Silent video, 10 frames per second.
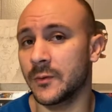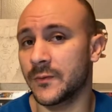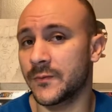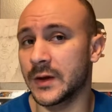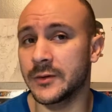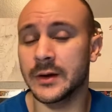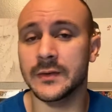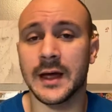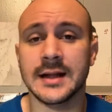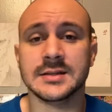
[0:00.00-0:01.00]
Figuring
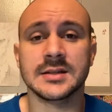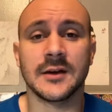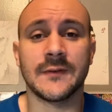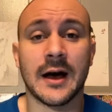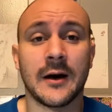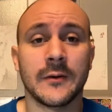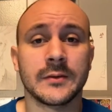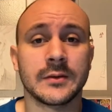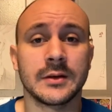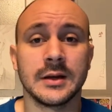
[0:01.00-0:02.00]
that stuff out
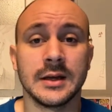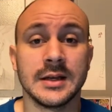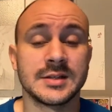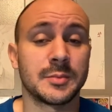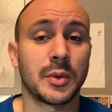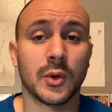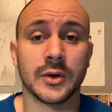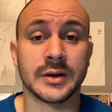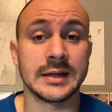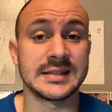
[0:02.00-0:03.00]
is
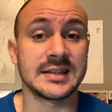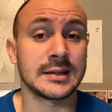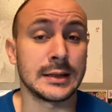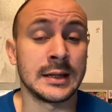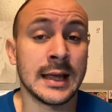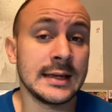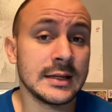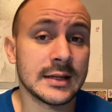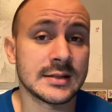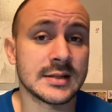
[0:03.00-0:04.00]
important. Is it innate?
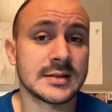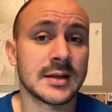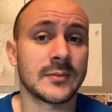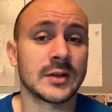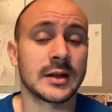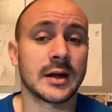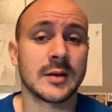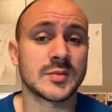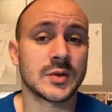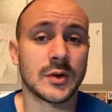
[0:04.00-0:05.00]
Is it something that
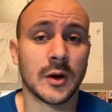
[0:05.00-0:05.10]
comes with our